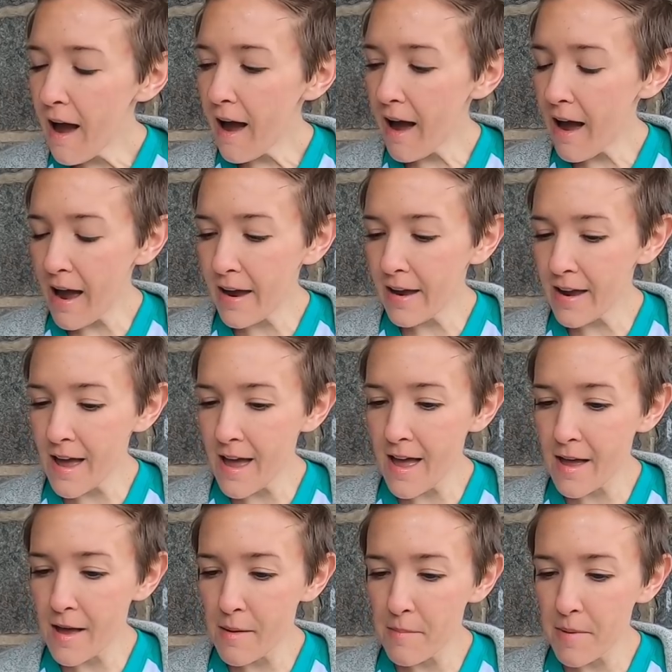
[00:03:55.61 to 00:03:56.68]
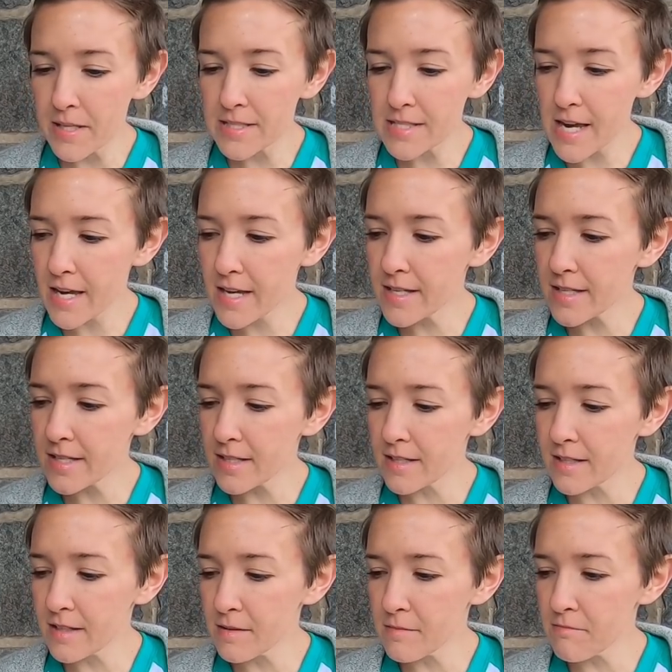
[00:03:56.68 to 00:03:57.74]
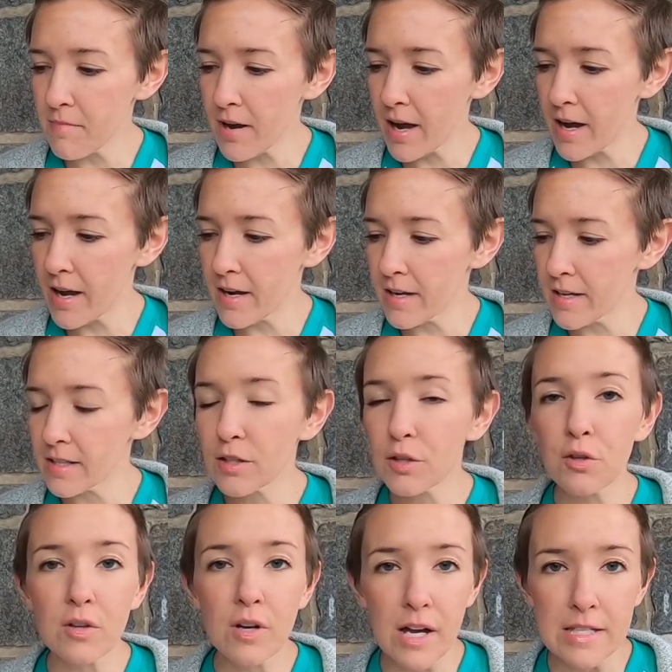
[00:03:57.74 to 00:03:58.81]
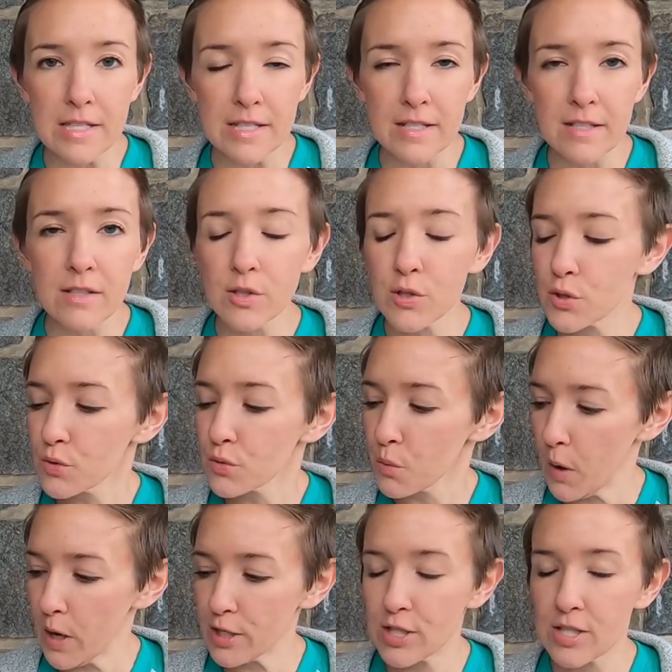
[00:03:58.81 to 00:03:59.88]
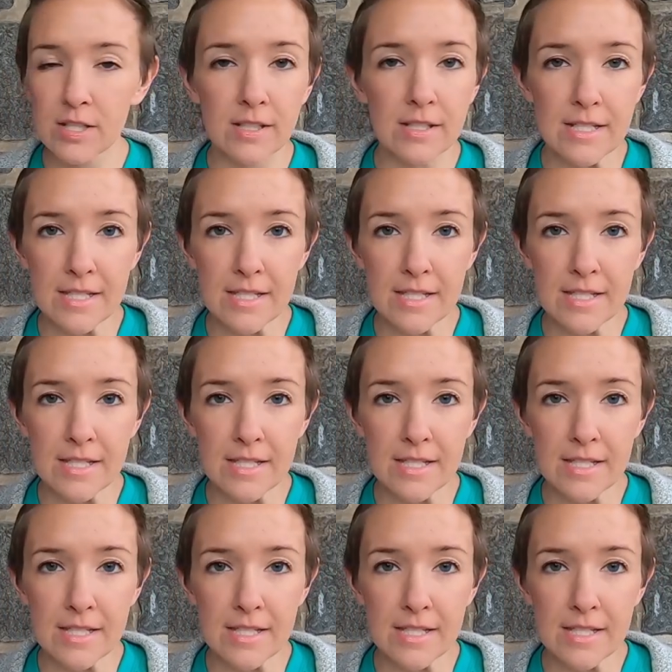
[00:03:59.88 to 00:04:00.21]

I am taking my little cousin to Washington,